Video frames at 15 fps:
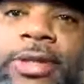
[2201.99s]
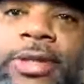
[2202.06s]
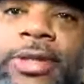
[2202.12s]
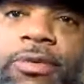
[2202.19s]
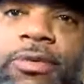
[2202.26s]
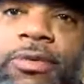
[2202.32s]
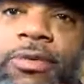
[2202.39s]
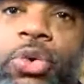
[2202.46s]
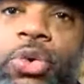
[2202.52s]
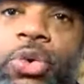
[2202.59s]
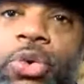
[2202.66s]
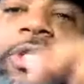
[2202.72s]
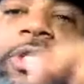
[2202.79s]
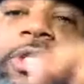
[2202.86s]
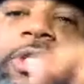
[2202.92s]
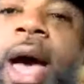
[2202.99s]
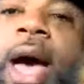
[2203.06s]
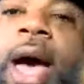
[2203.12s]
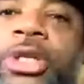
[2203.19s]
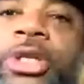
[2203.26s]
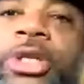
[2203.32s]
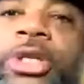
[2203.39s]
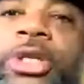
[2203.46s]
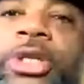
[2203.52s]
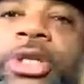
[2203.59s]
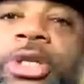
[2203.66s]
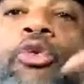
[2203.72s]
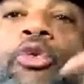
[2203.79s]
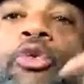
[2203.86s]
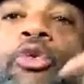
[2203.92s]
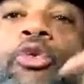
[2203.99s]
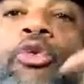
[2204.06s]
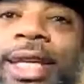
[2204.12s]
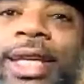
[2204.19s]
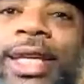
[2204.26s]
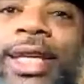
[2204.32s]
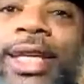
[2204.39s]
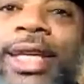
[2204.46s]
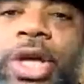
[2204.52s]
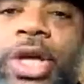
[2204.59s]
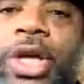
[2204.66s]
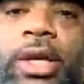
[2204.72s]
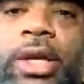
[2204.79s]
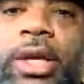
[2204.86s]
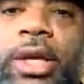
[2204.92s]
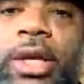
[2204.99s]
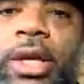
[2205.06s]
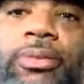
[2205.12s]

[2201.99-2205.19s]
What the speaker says: giving you a synopsis of what he has done.